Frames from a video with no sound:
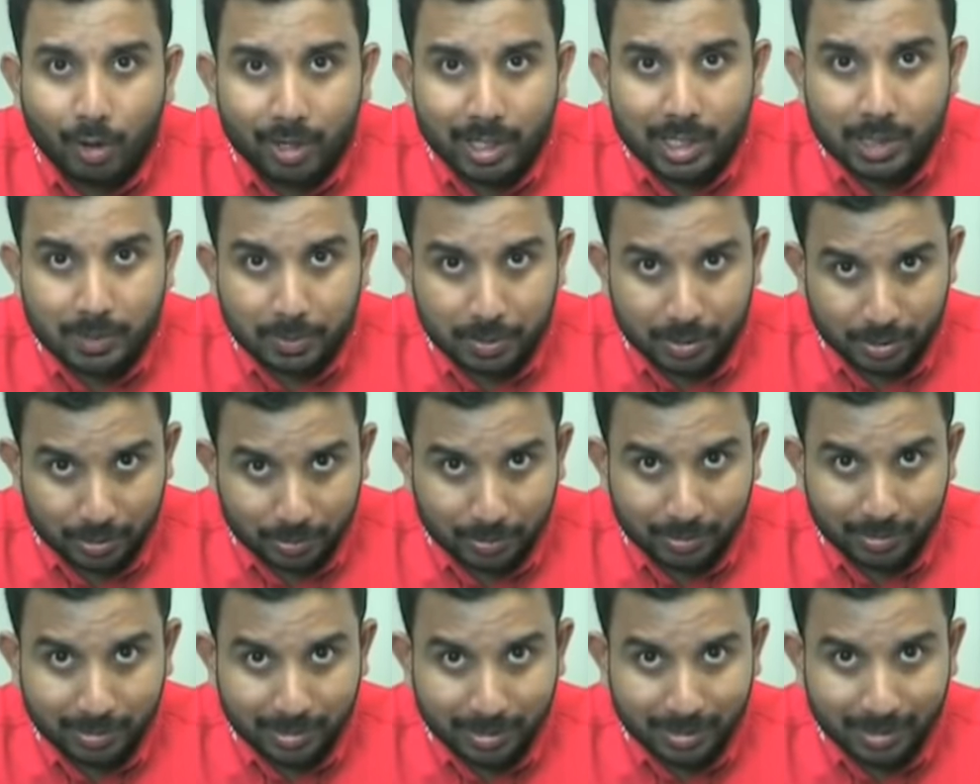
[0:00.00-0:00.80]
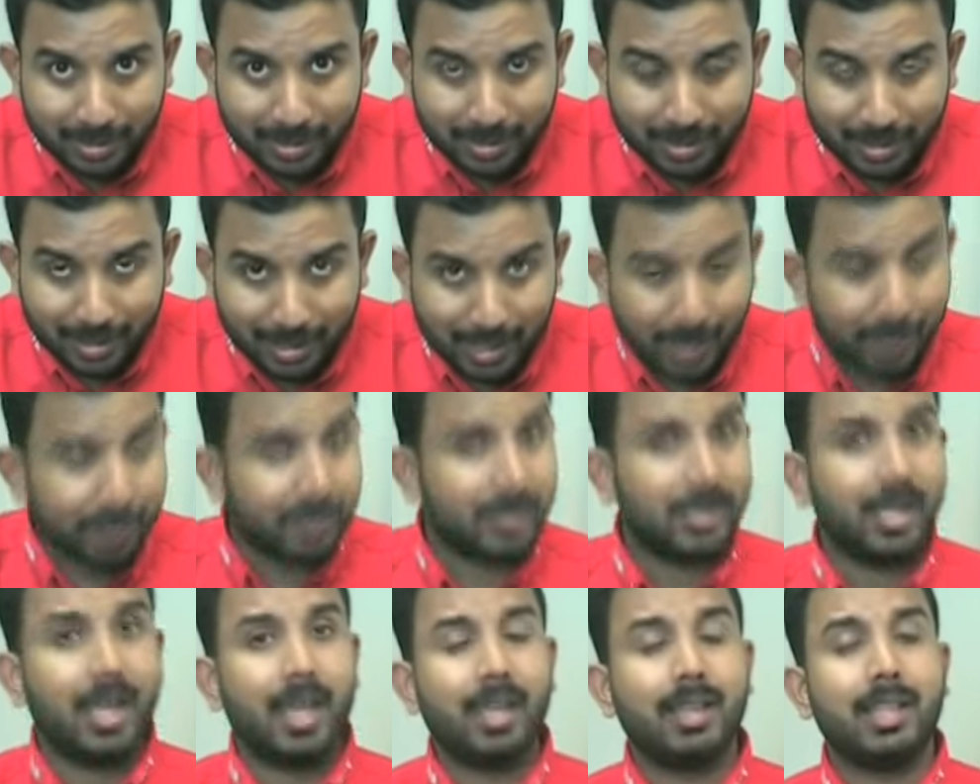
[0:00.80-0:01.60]
honest with you. And I'm
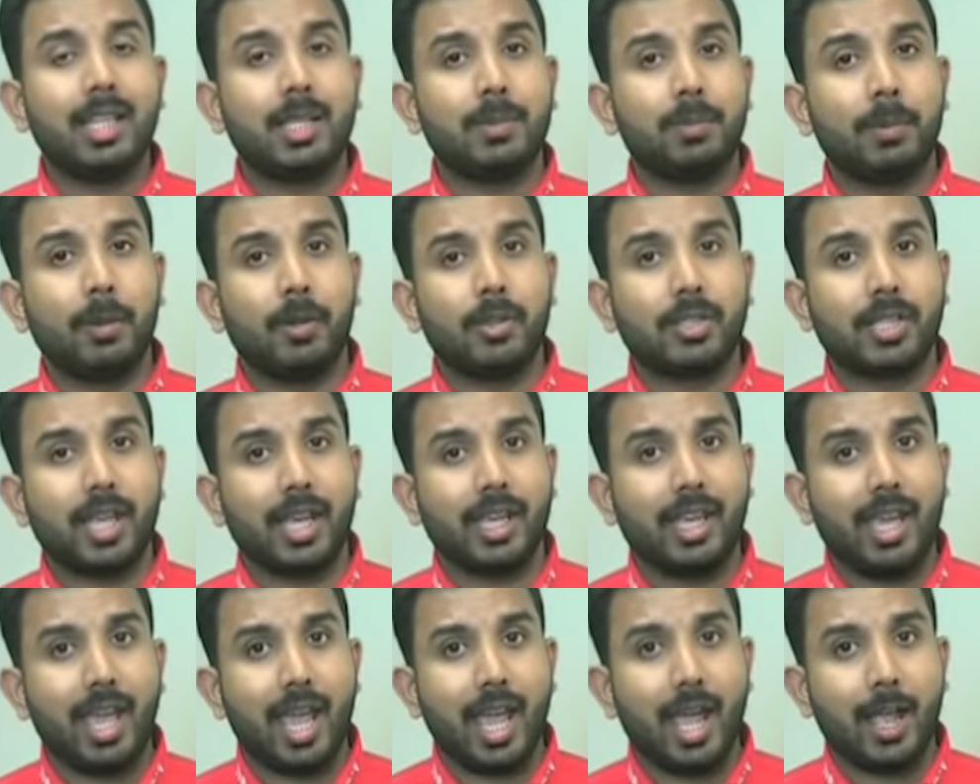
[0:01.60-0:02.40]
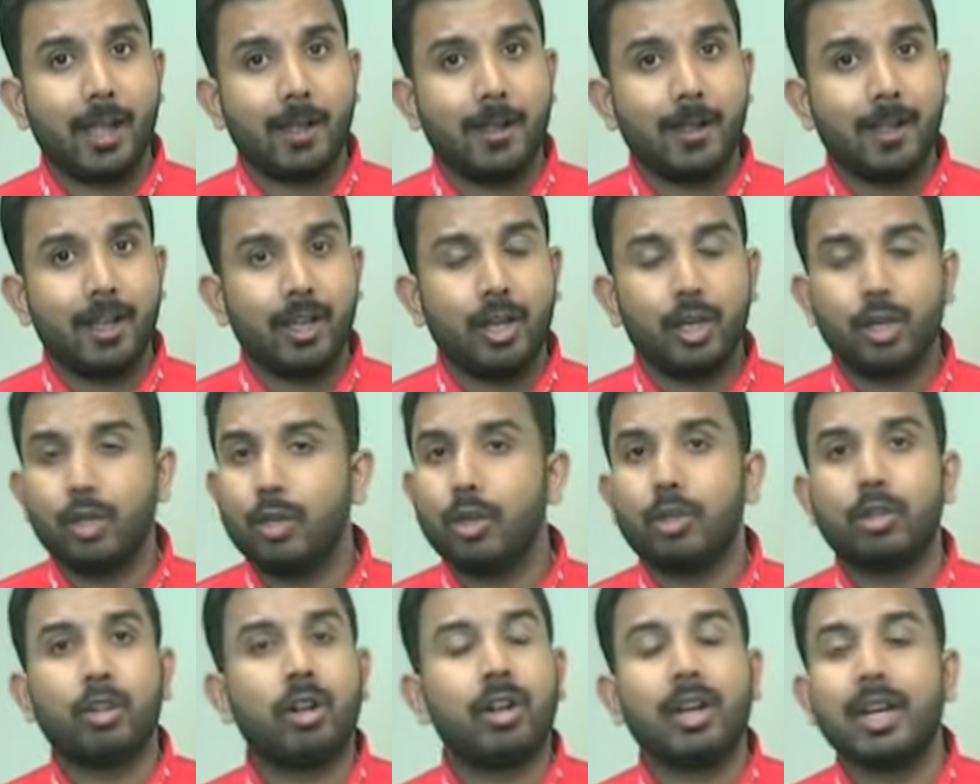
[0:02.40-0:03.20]
saying this because I care.
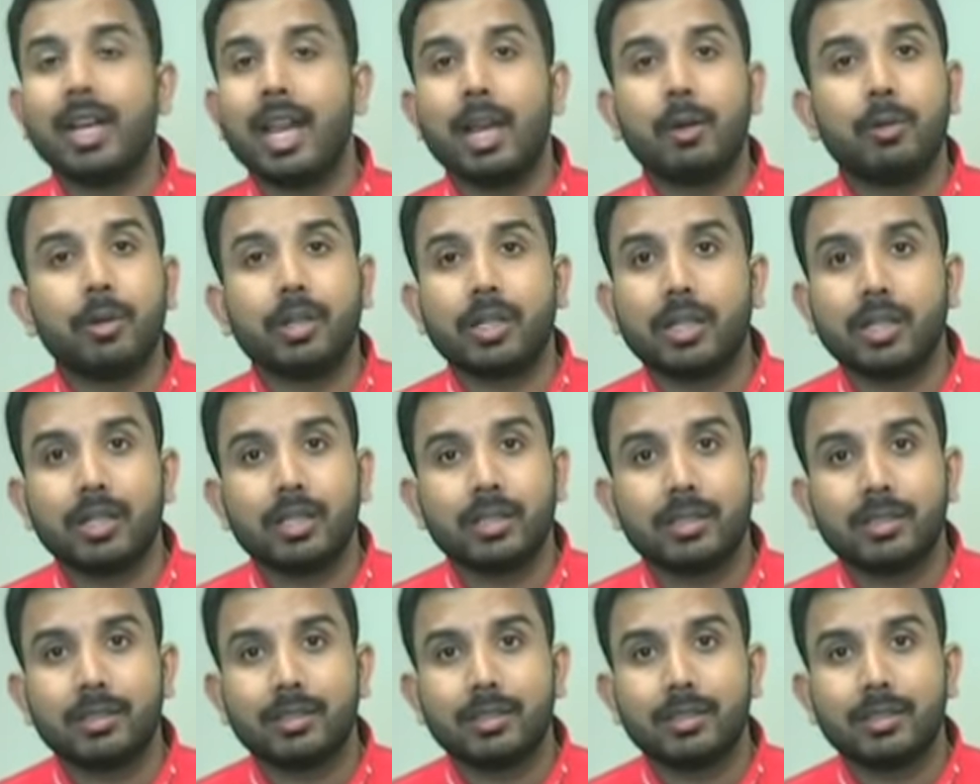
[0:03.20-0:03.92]
You're not a networker.